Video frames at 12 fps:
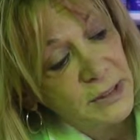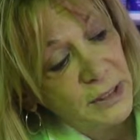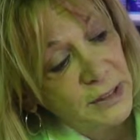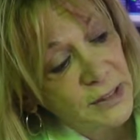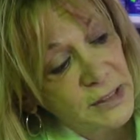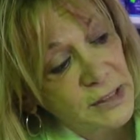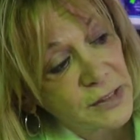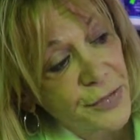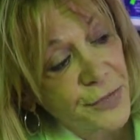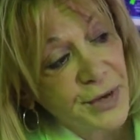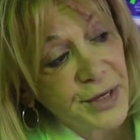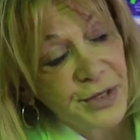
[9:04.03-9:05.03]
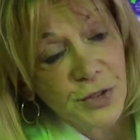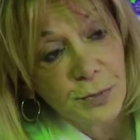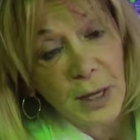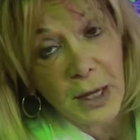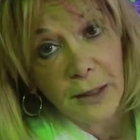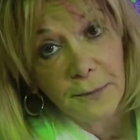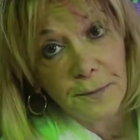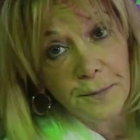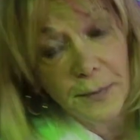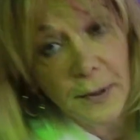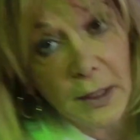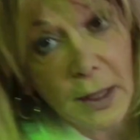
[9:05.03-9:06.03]
in. This is a 3-inch pot,
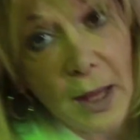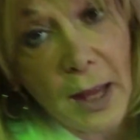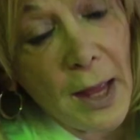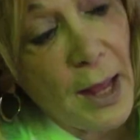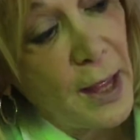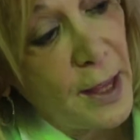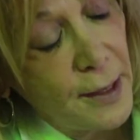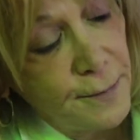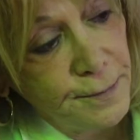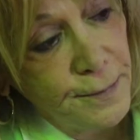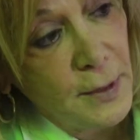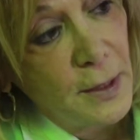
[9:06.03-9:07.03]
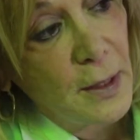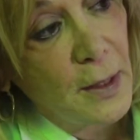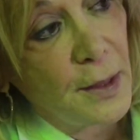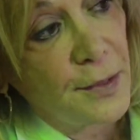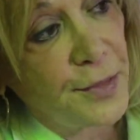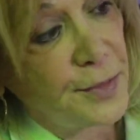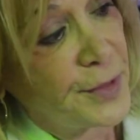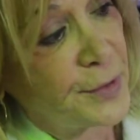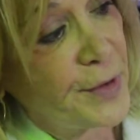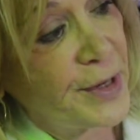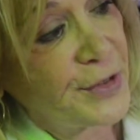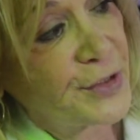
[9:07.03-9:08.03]
and they're
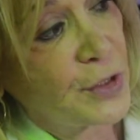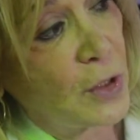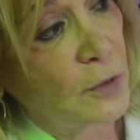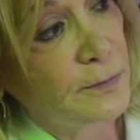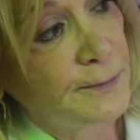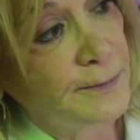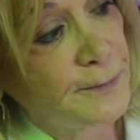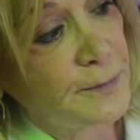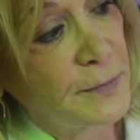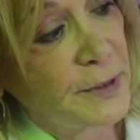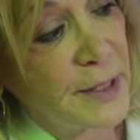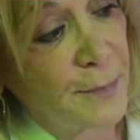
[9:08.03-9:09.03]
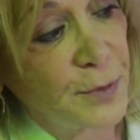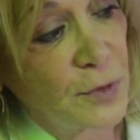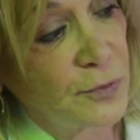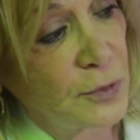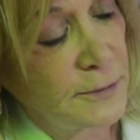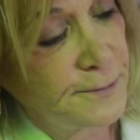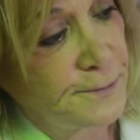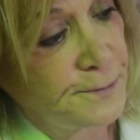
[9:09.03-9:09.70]
ready to go. Isn't that beautiful?